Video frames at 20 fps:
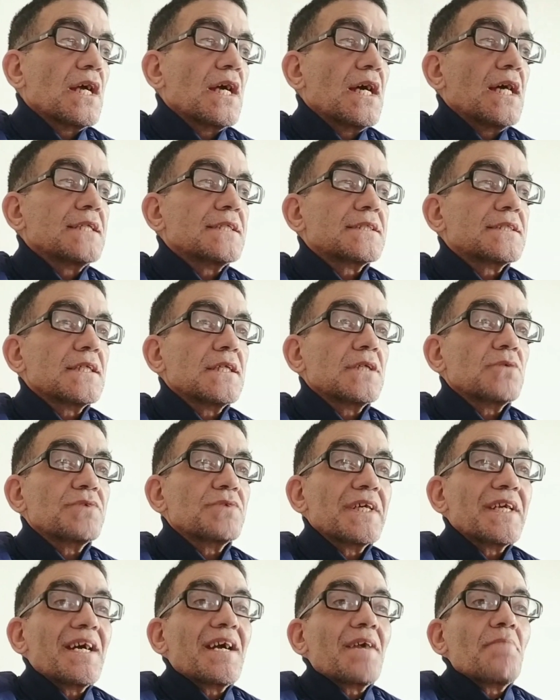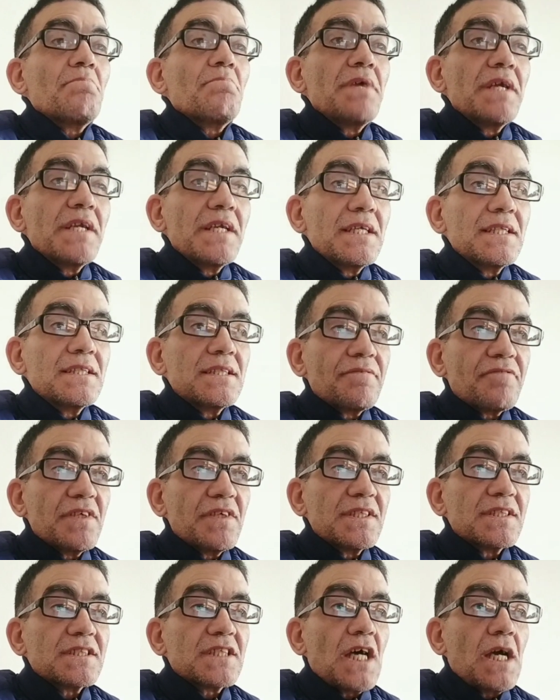And so there are many
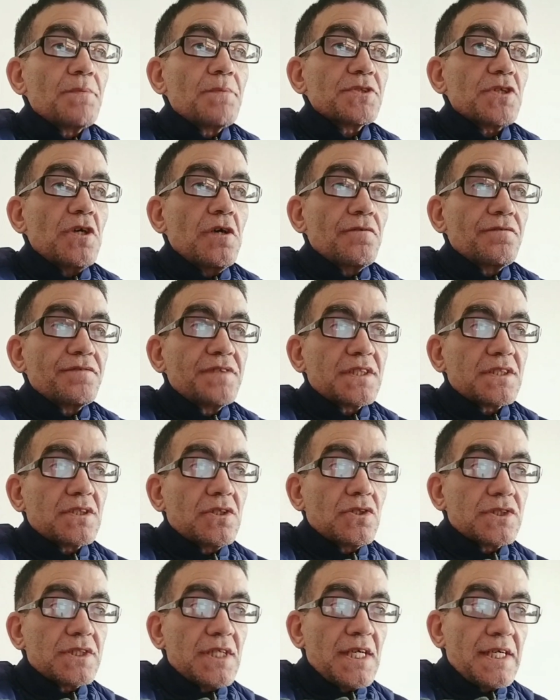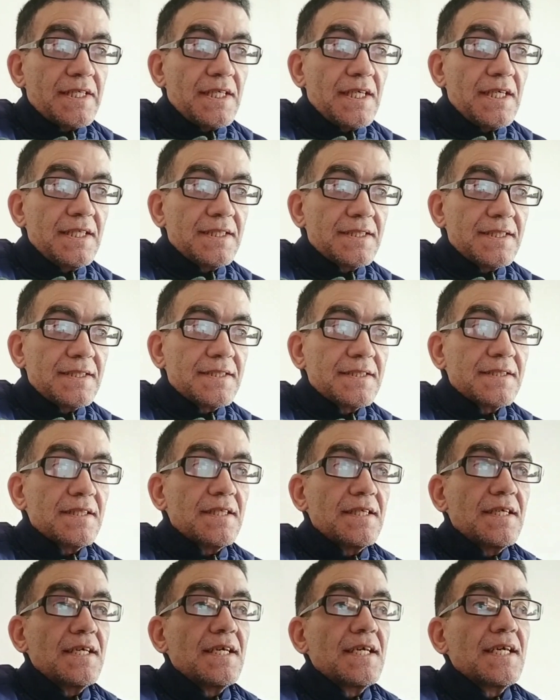different types of discourse analysis,
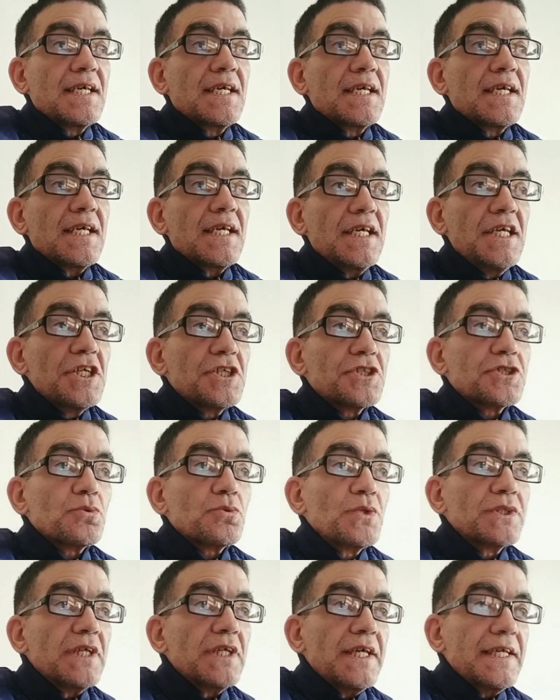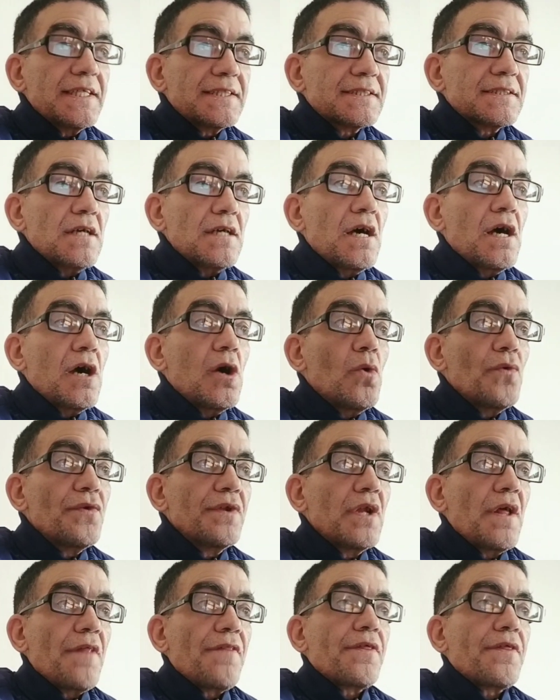each with its
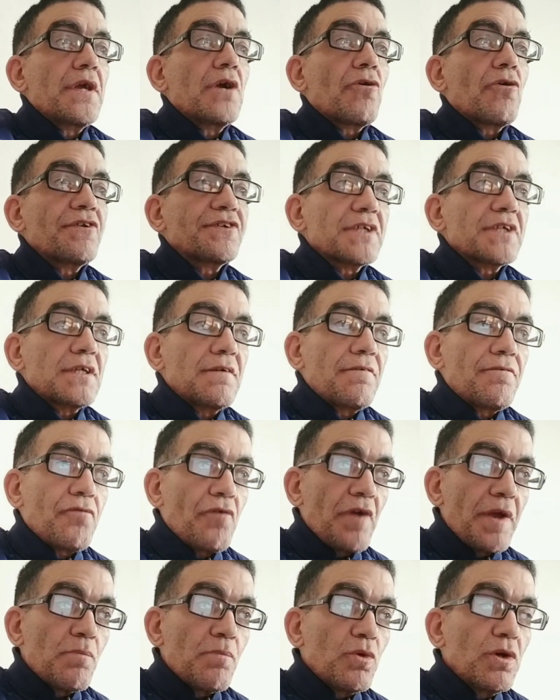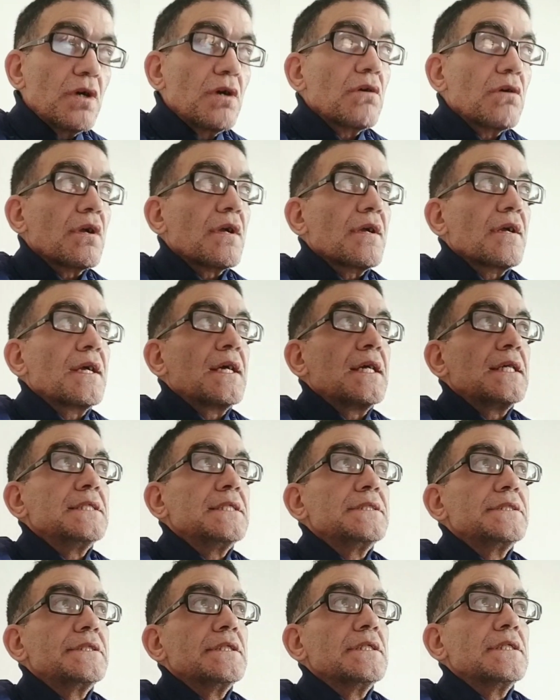own theoretical framework
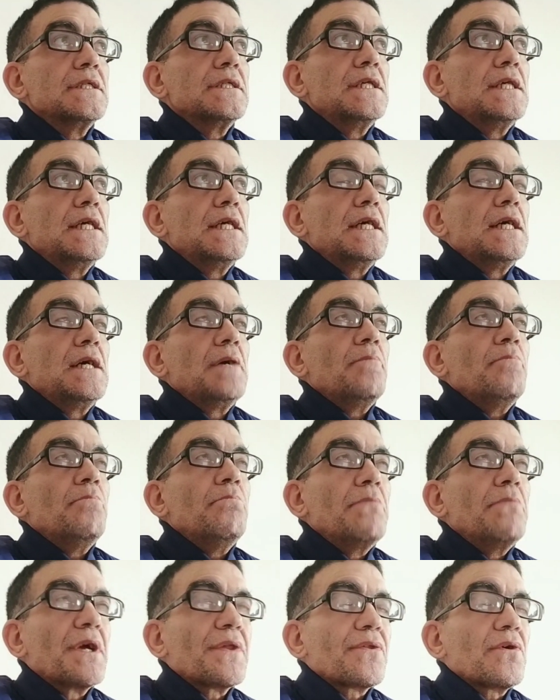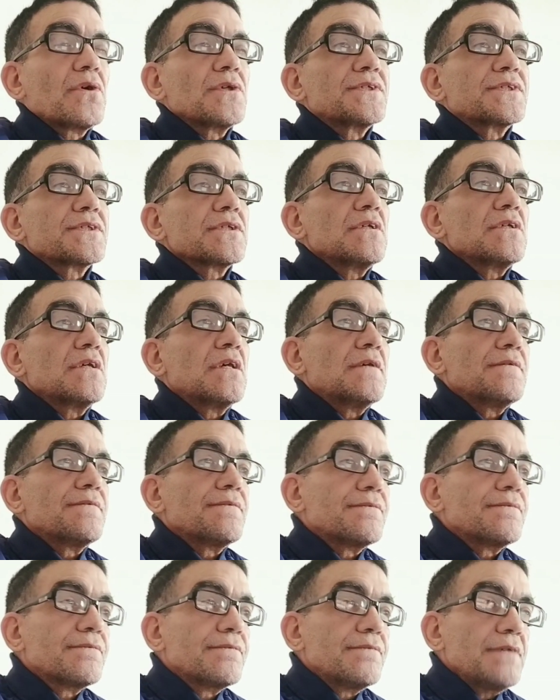and methods of
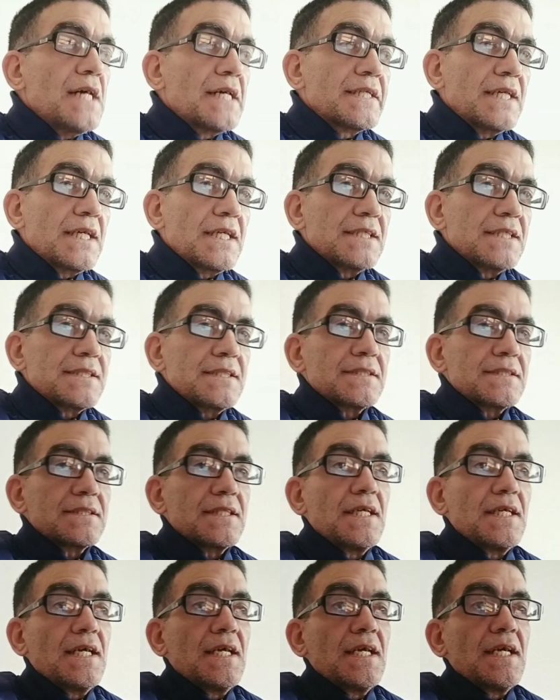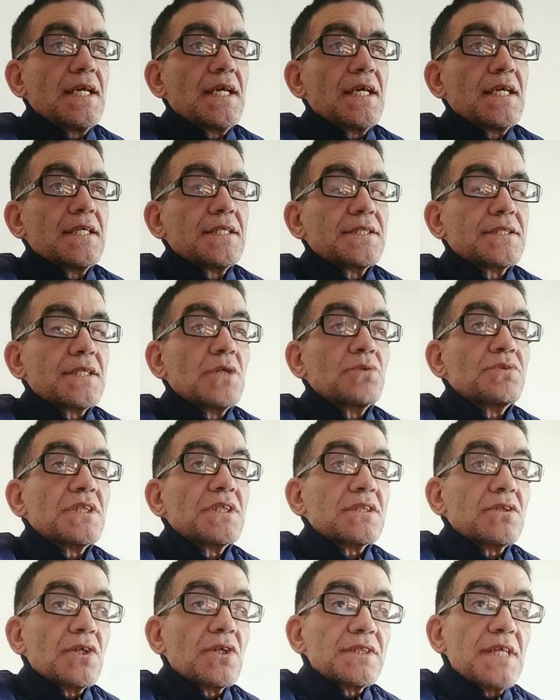analysis. So
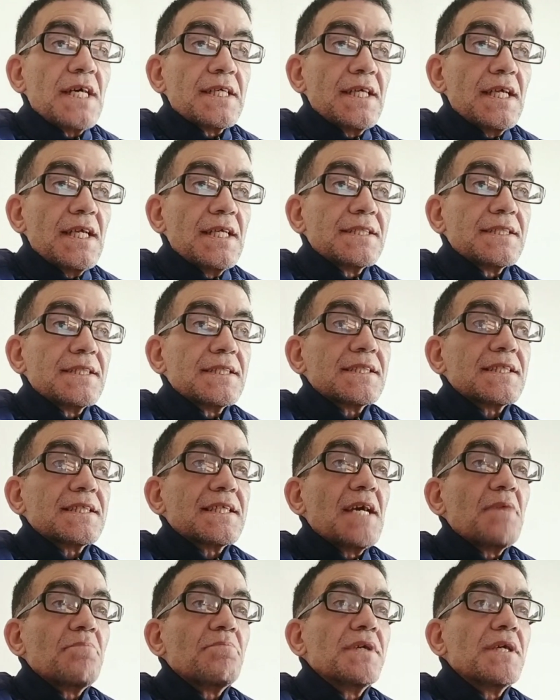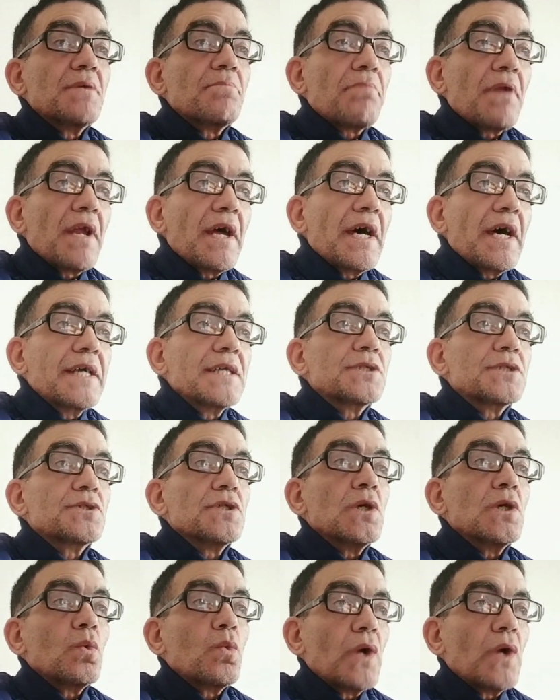discourse analysis can be applied
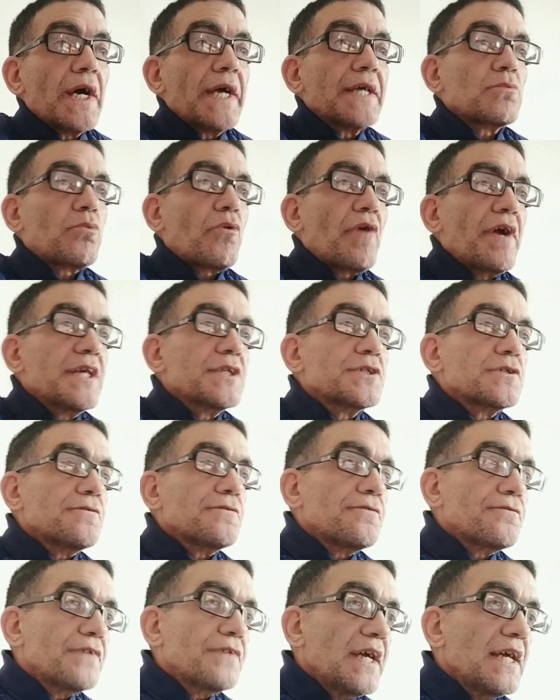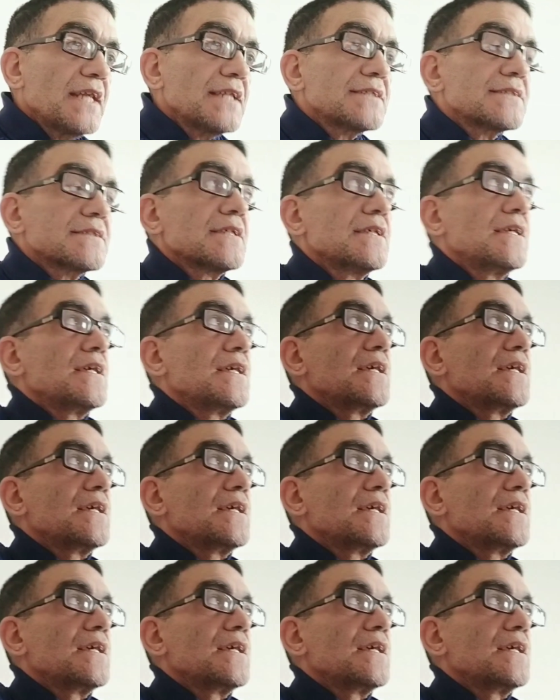to a wide range of fields,